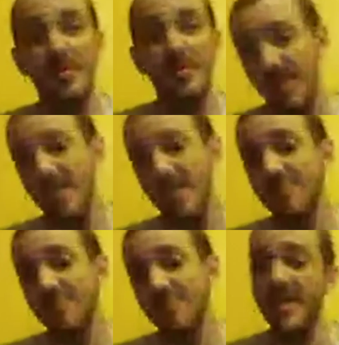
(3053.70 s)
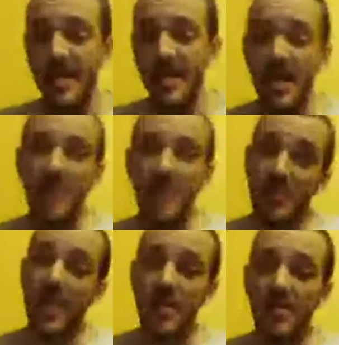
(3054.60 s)
Being here, taking a nap, and then
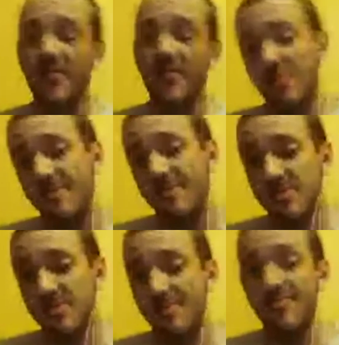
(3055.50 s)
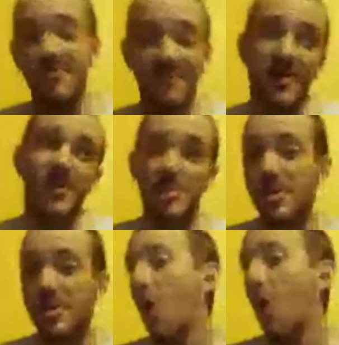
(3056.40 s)
waking up 400 years later to find shit
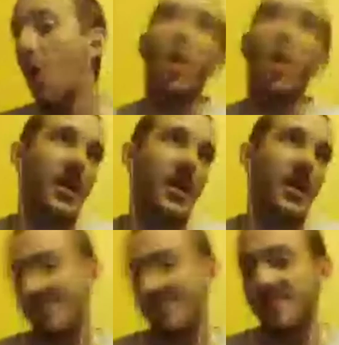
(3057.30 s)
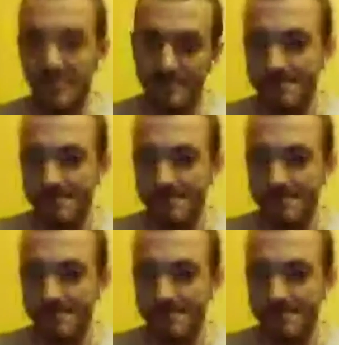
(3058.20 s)
all kinds of fucked up.